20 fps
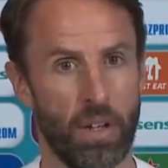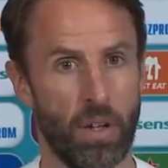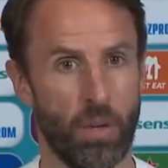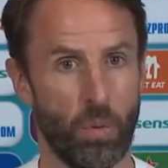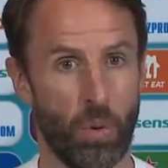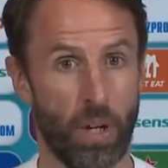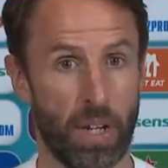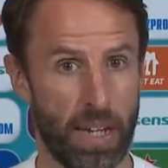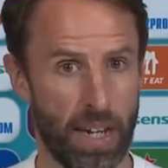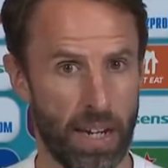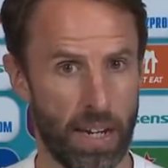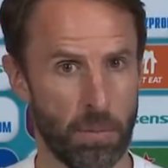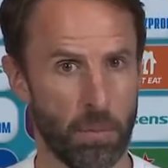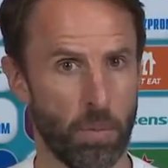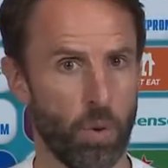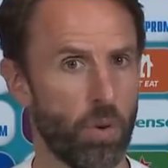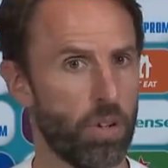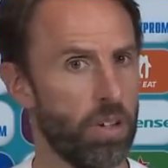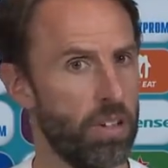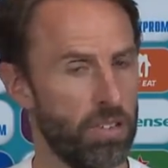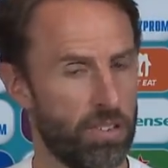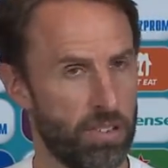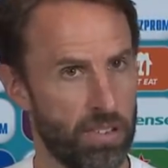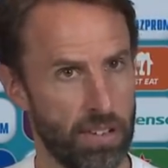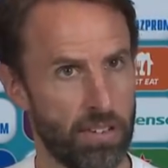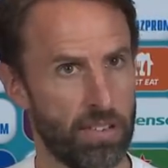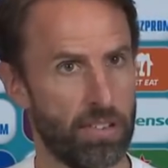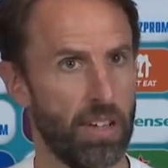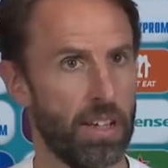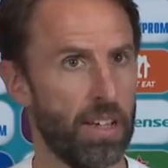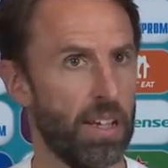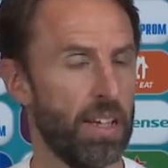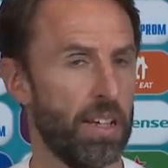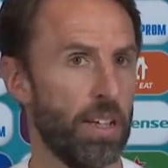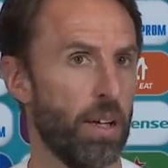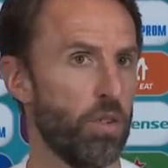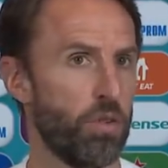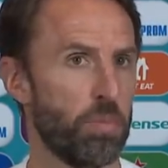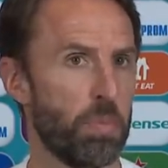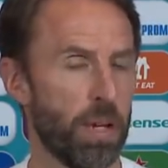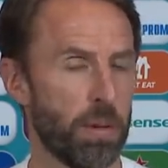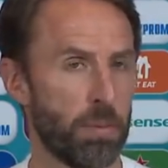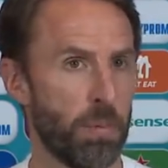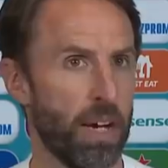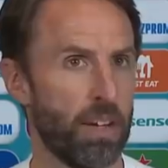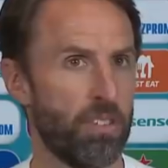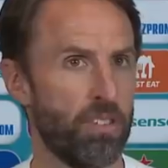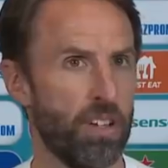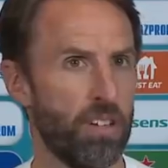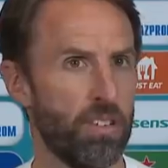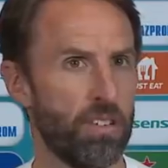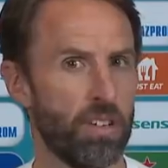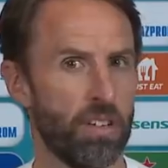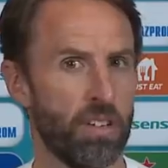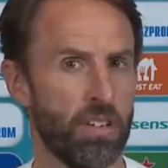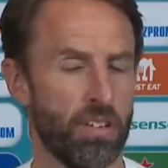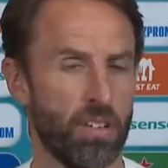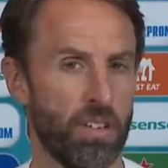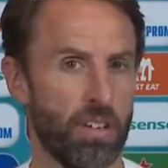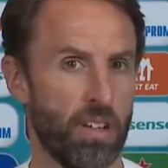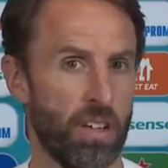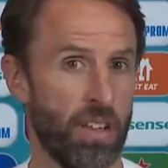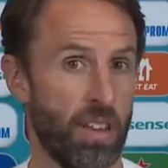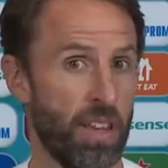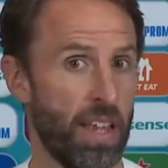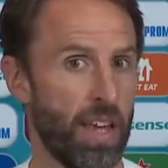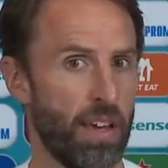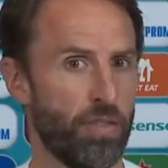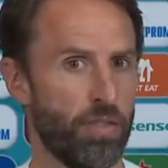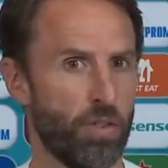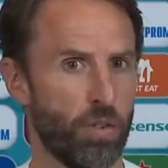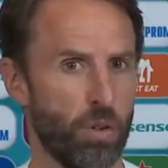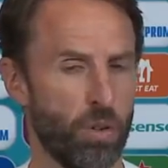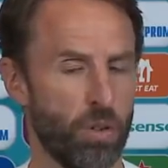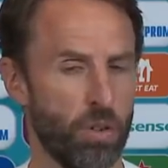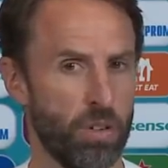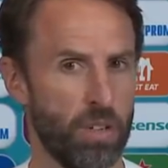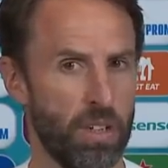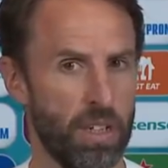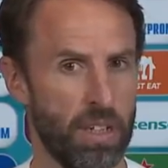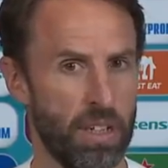we're getting more consistent in those big matches, and therefore